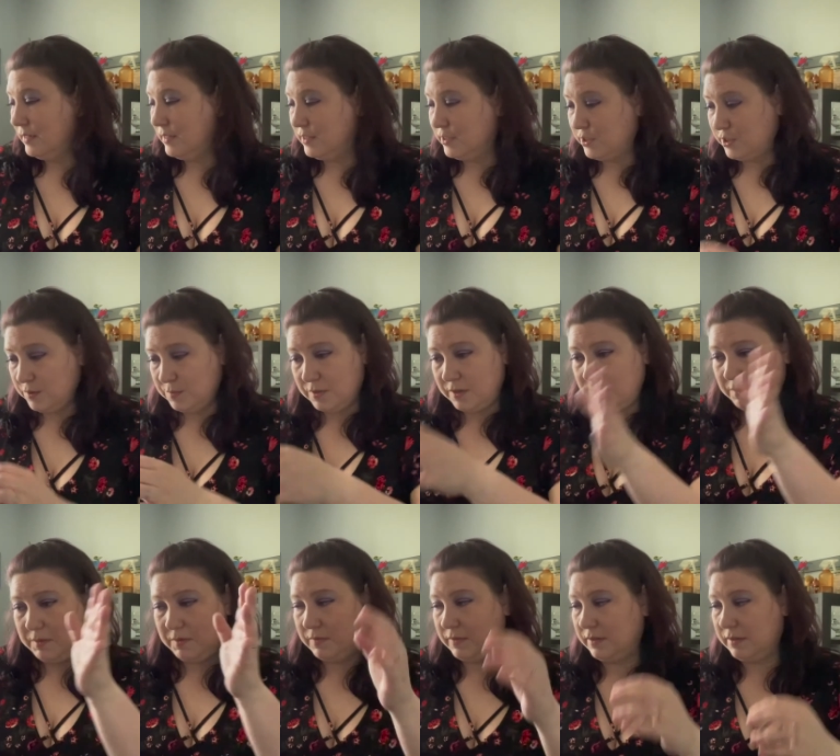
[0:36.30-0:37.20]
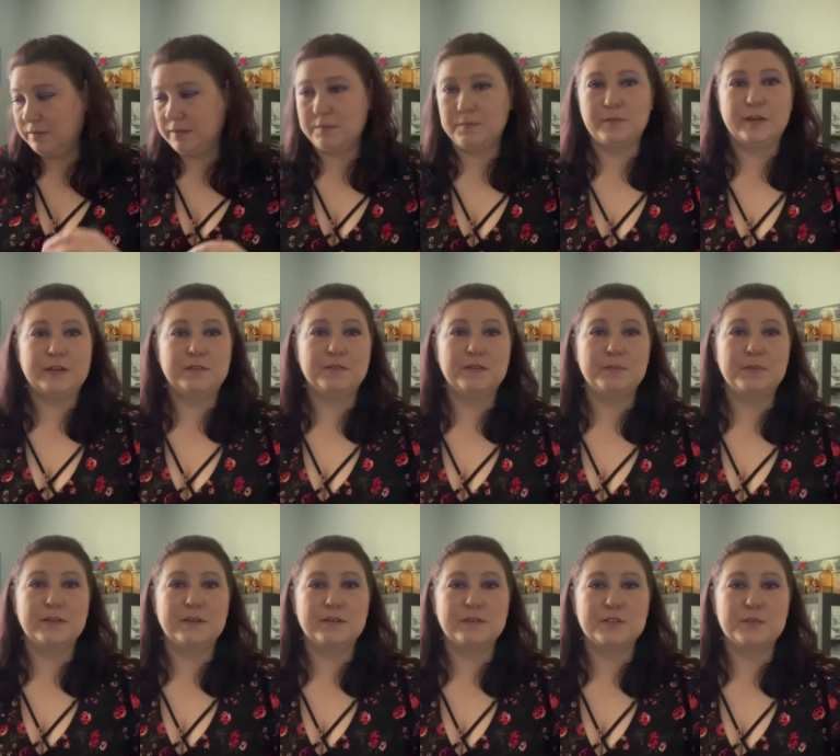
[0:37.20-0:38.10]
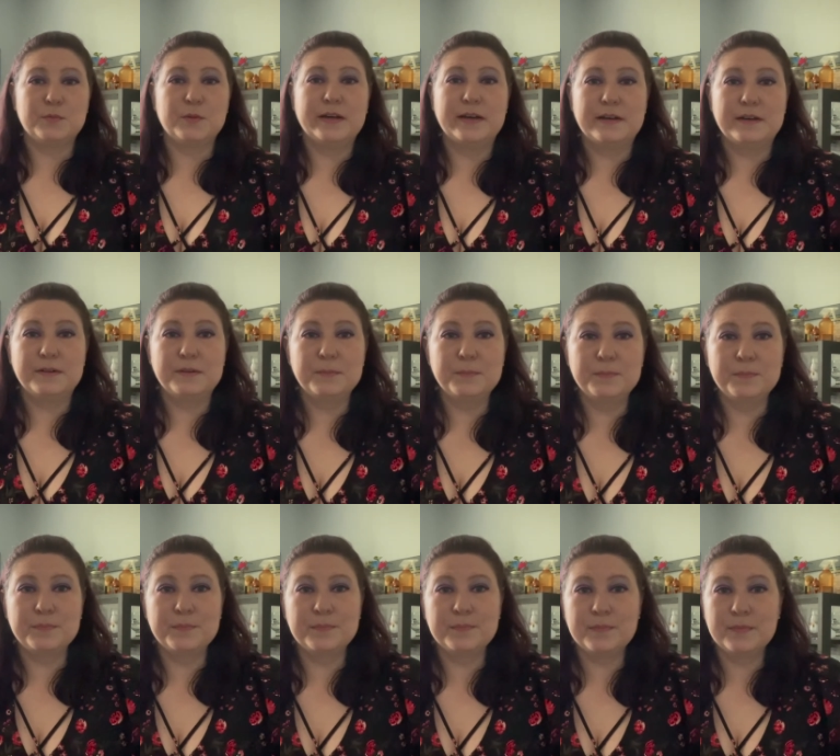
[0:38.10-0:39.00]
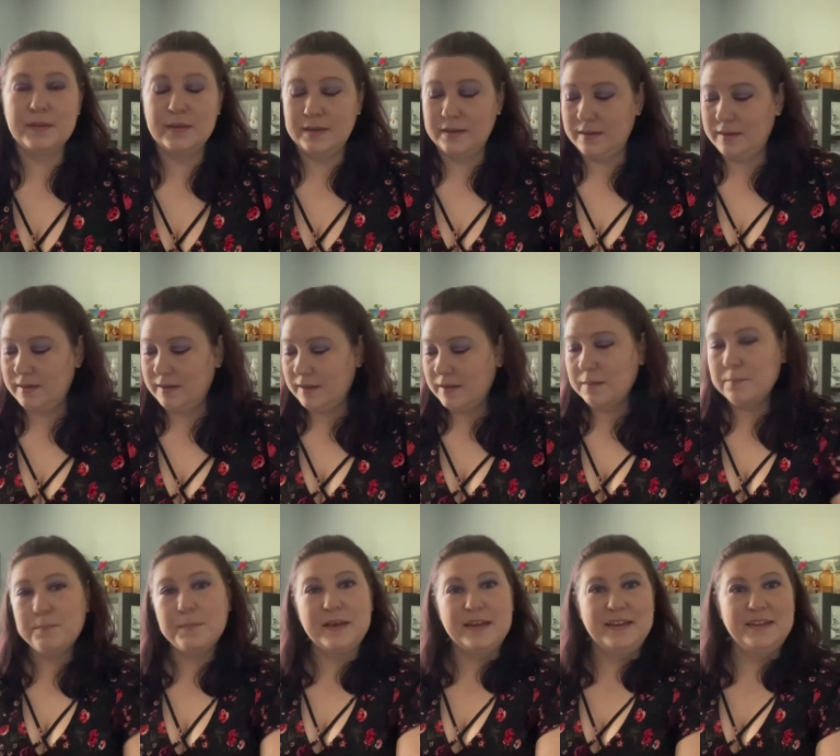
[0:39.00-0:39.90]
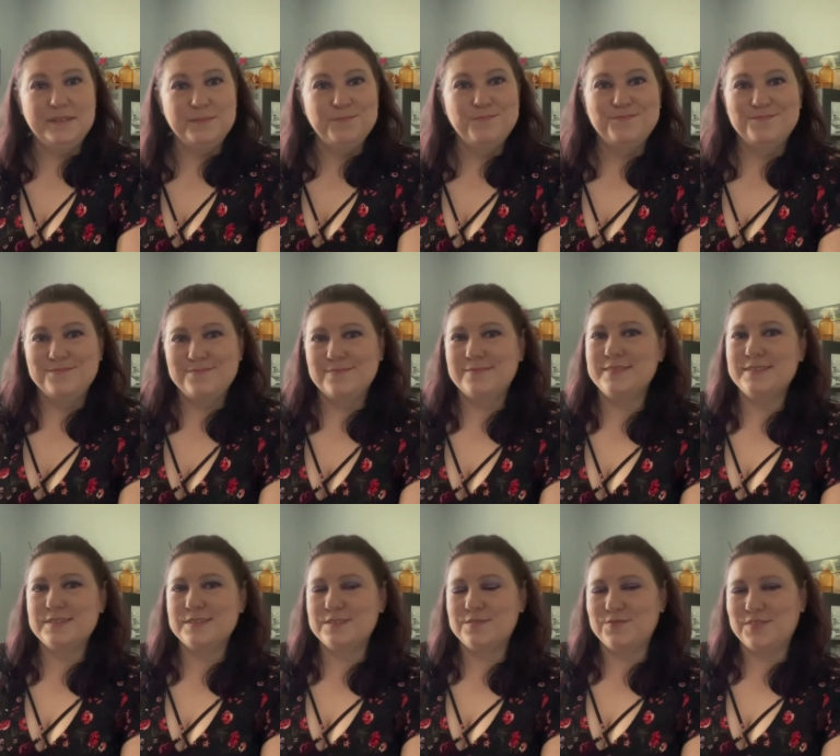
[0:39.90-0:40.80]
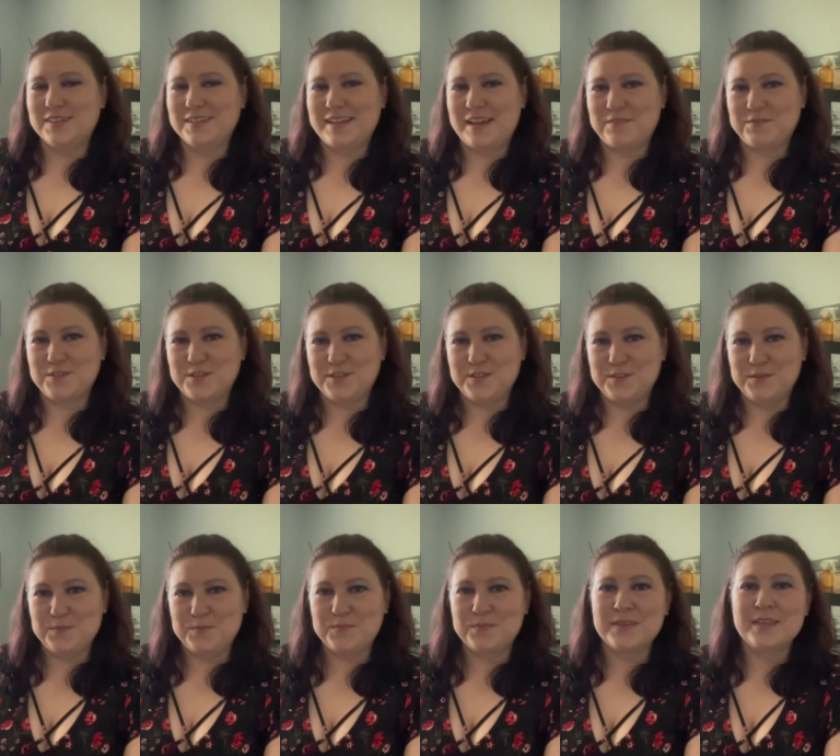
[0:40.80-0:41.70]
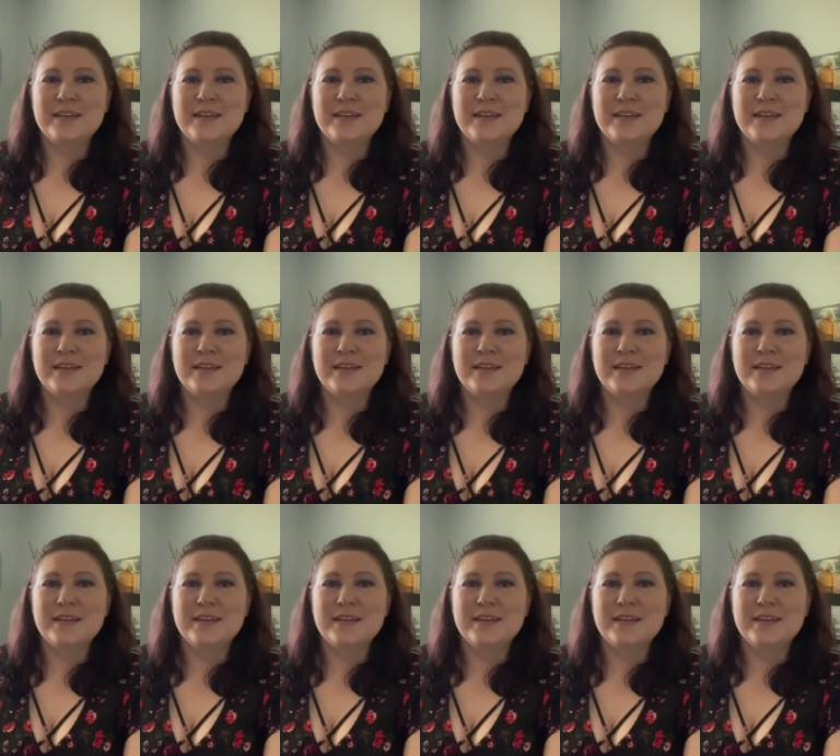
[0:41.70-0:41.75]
She'll probably be running around up here as well. But it's fun afternoon.